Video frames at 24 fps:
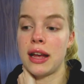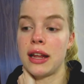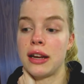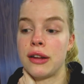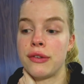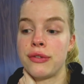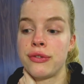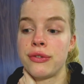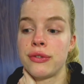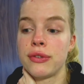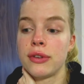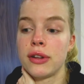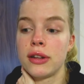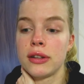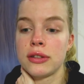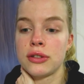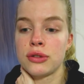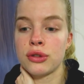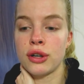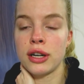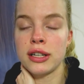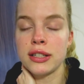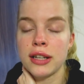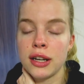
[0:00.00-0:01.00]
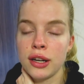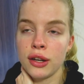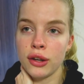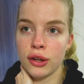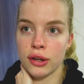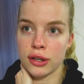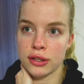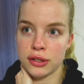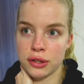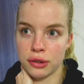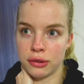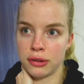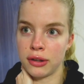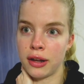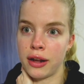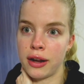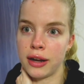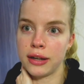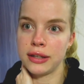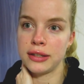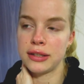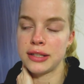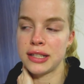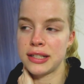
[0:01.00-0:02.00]
And I've tried and looked
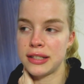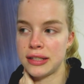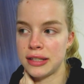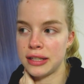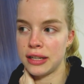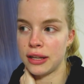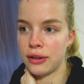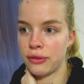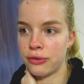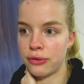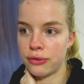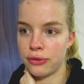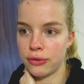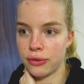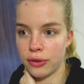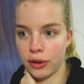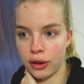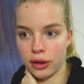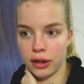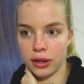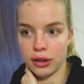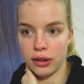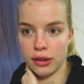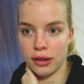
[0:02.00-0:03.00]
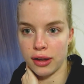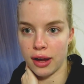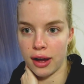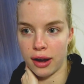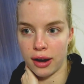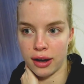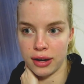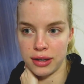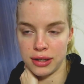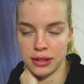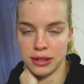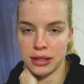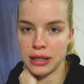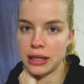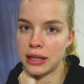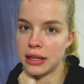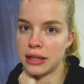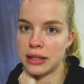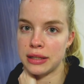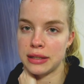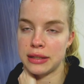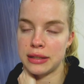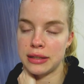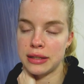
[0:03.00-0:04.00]
online to see if I could get
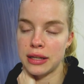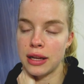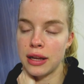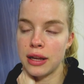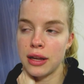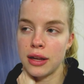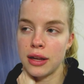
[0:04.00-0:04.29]
ideas